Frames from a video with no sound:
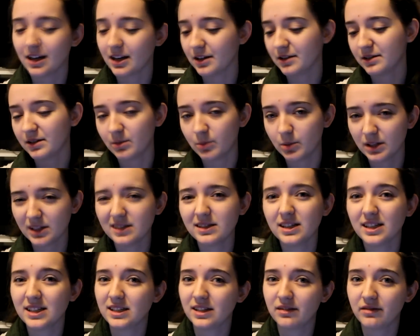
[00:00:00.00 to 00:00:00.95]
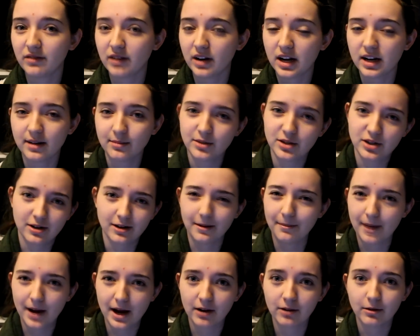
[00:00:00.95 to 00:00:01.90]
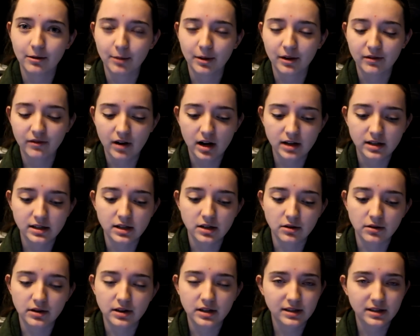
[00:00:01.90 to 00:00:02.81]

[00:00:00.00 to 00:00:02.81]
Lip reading: I used a PC, it did fine. I'm sure a Mac would be fine too.